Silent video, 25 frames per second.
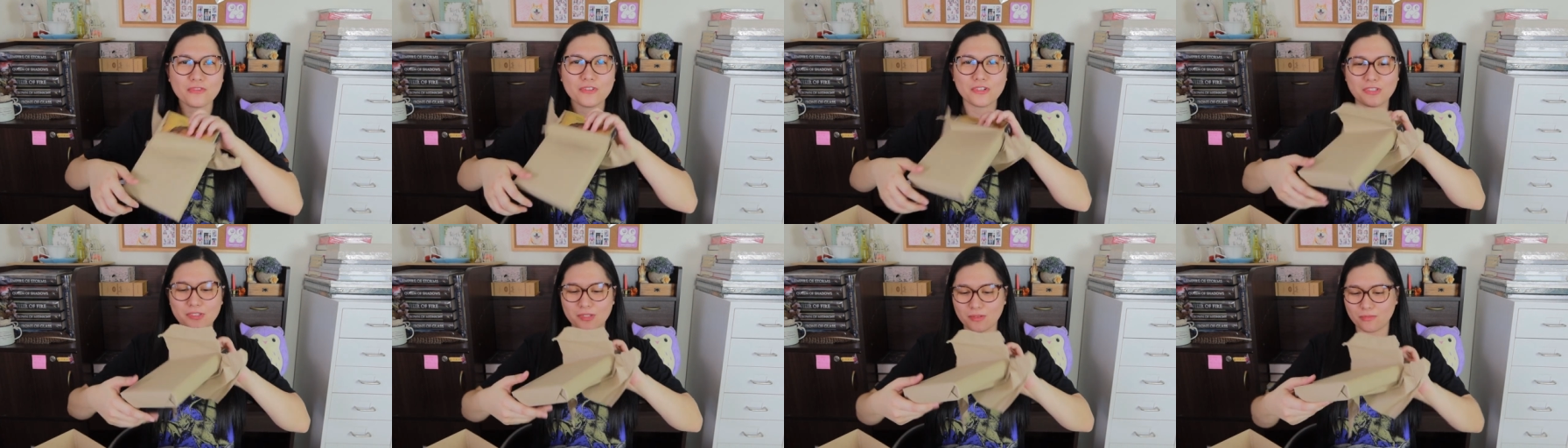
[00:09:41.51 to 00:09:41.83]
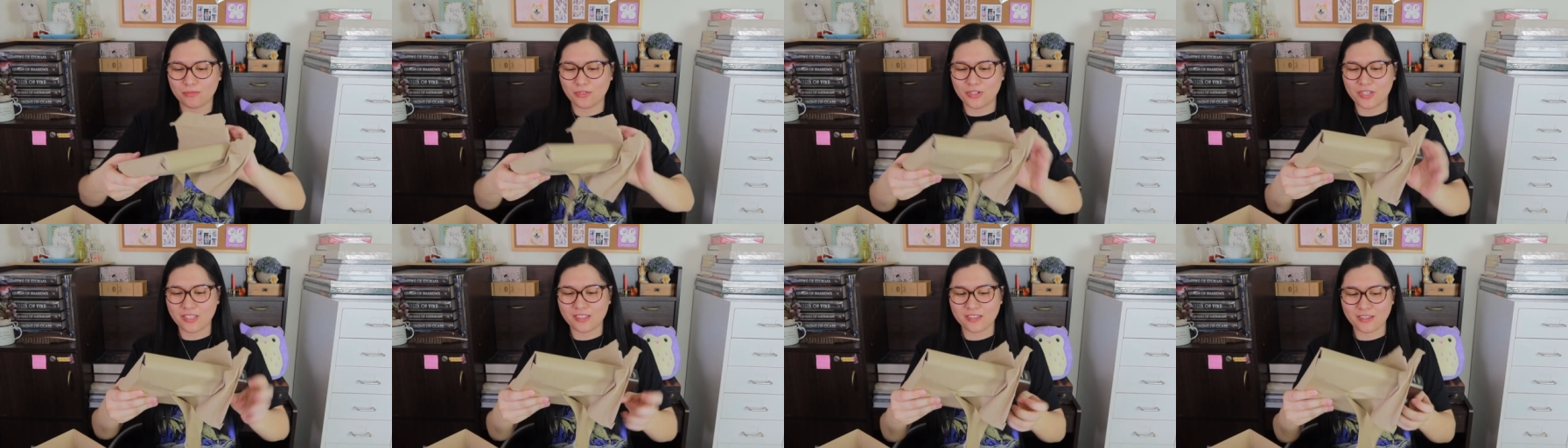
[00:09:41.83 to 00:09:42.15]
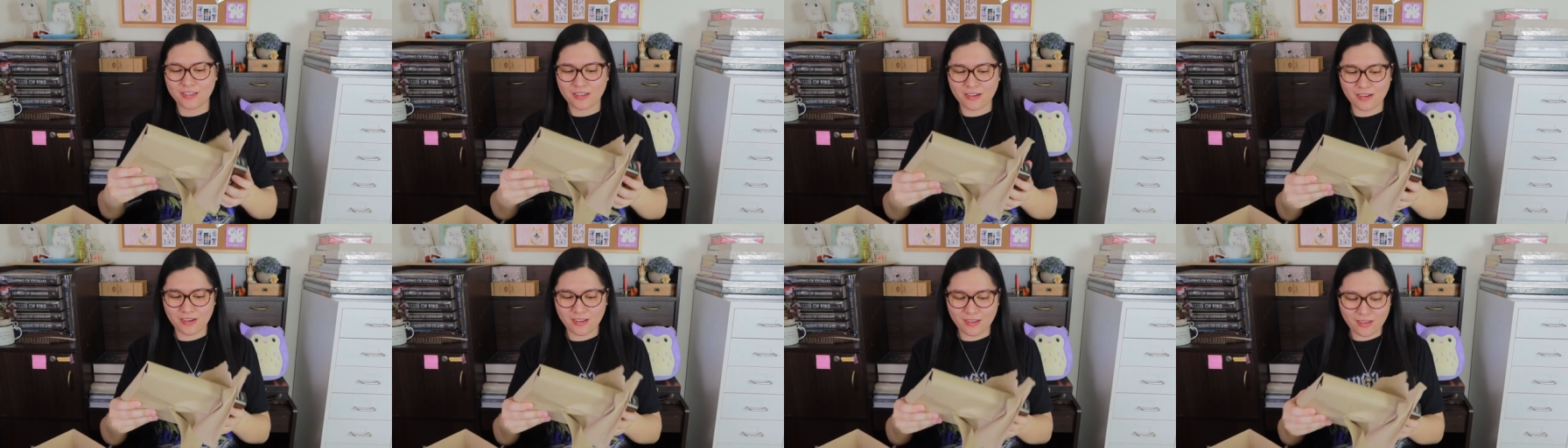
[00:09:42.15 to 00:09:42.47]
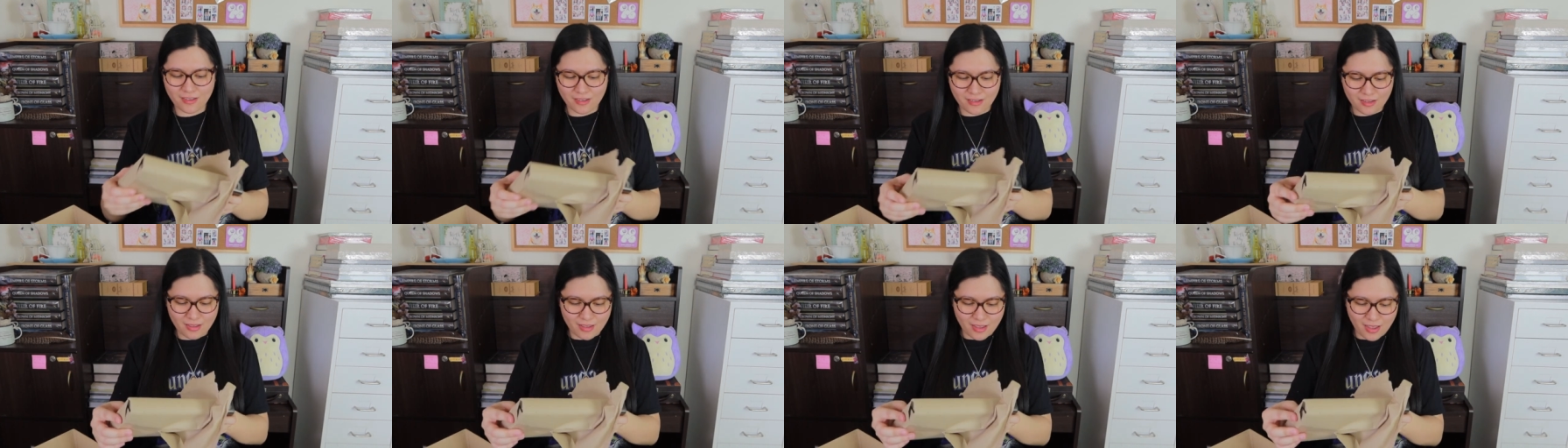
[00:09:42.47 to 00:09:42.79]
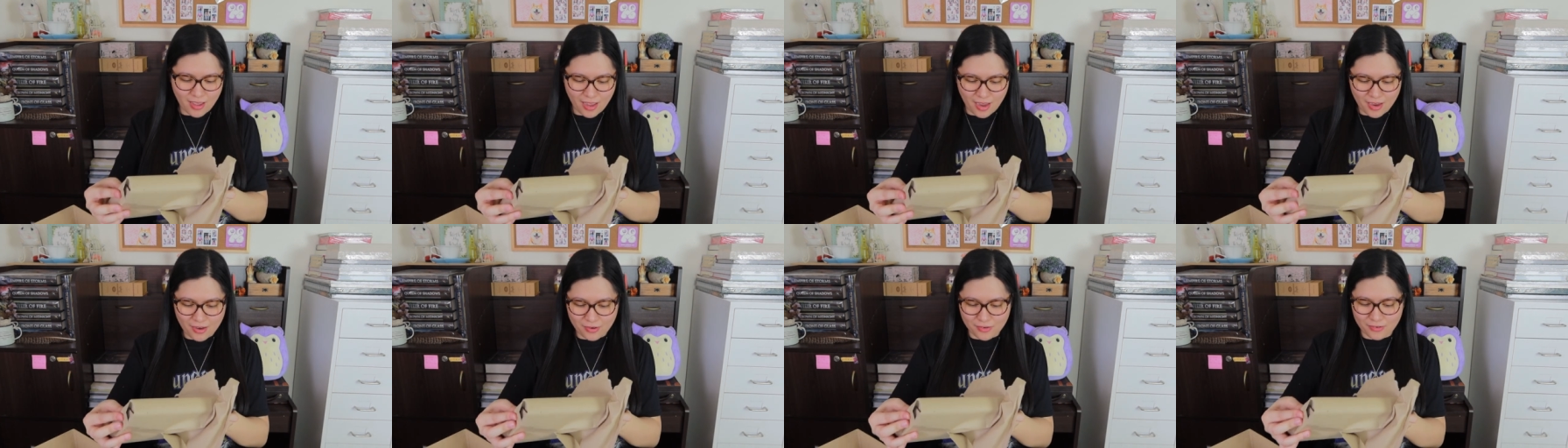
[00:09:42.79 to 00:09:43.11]
for some reason.
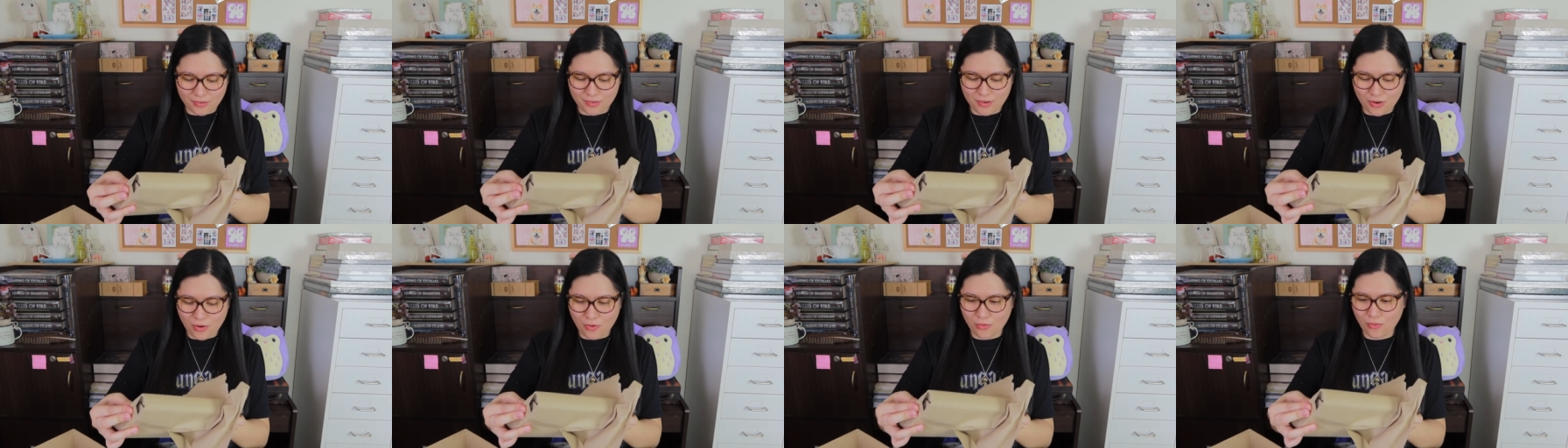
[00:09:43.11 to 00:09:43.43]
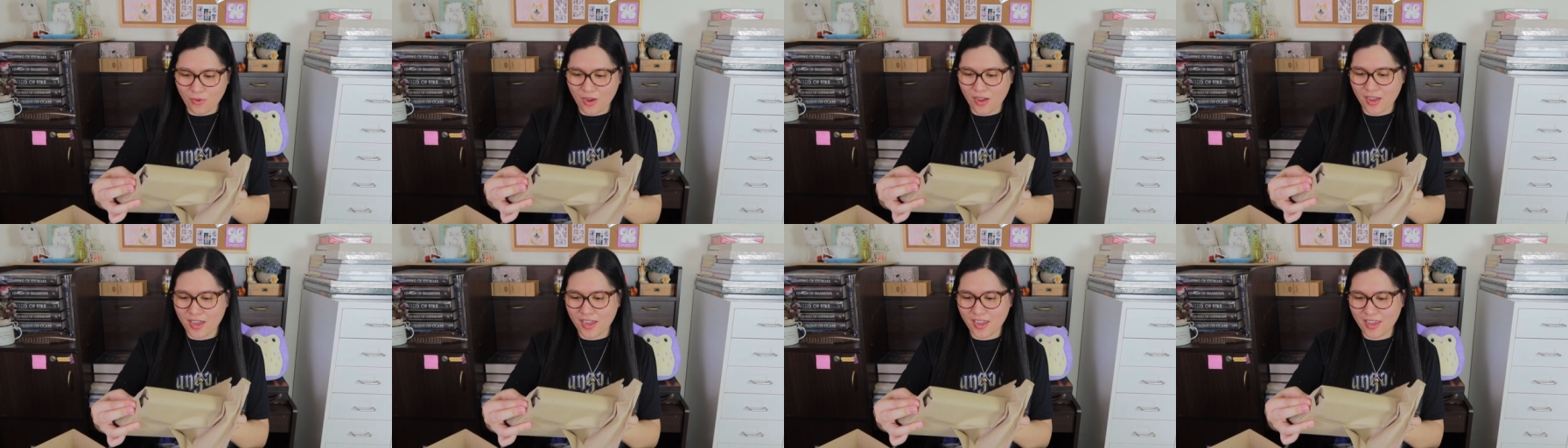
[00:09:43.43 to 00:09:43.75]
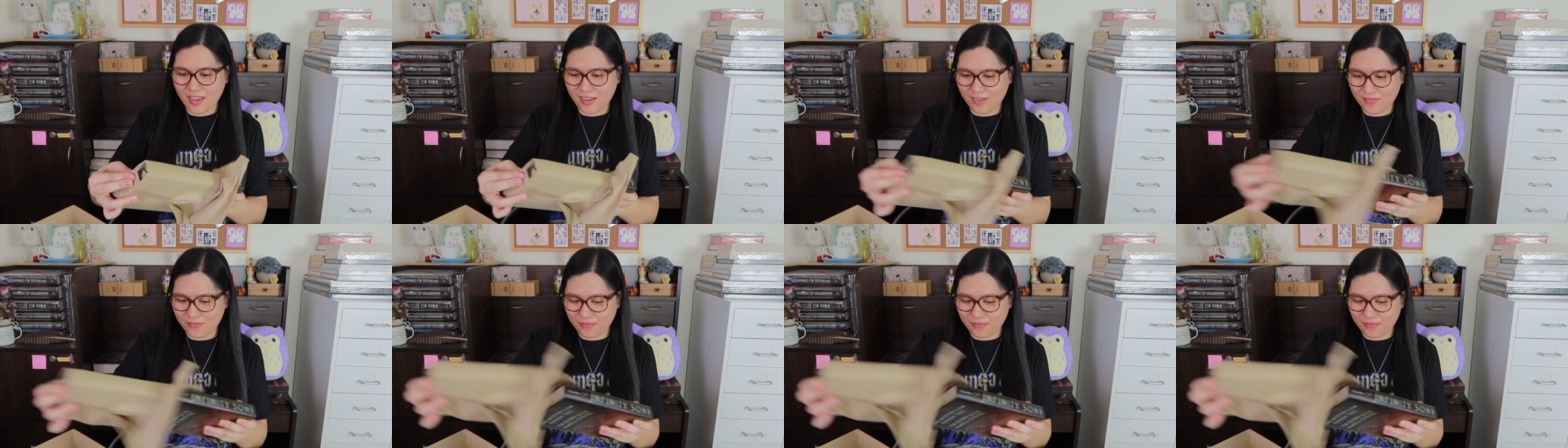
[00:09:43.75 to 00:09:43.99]
I don't know why.